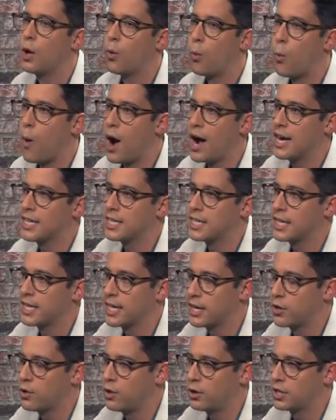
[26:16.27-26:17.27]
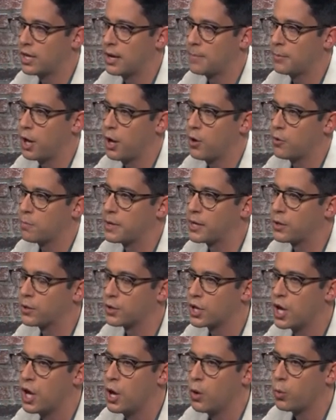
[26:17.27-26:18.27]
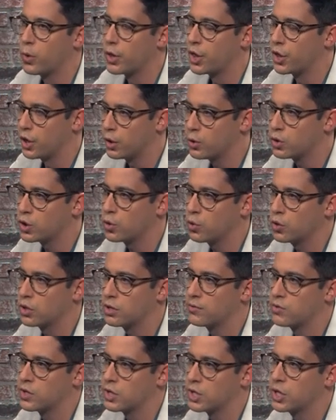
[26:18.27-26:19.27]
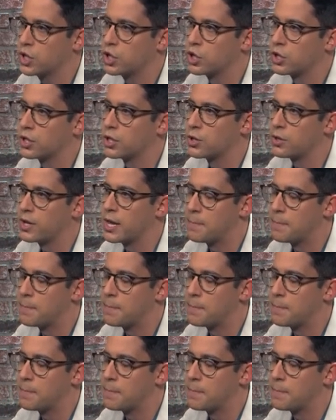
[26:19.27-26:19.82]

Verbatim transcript: Why did it hit an all time low? Because with those sorts of decisions,